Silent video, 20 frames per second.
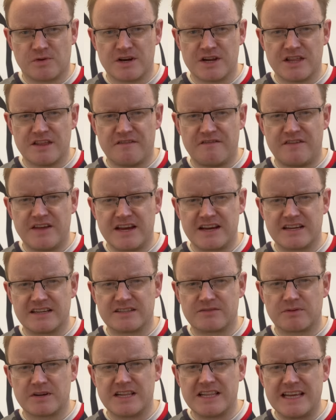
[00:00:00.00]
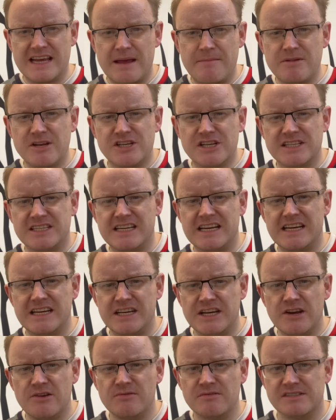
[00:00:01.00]
one of the images he
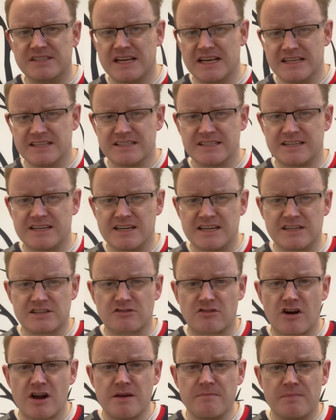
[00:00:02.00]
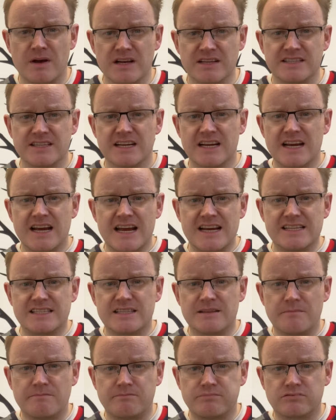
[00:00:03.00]
uses to describe us is
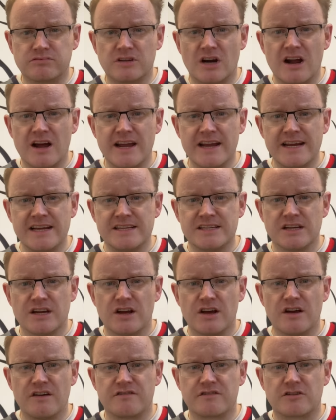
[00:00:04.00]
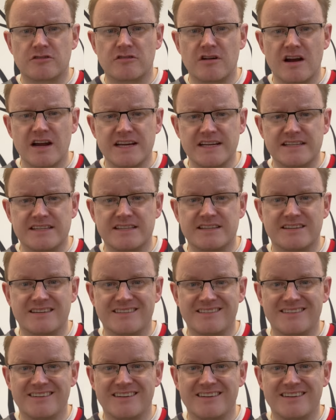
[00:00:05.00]
the bride of Christ.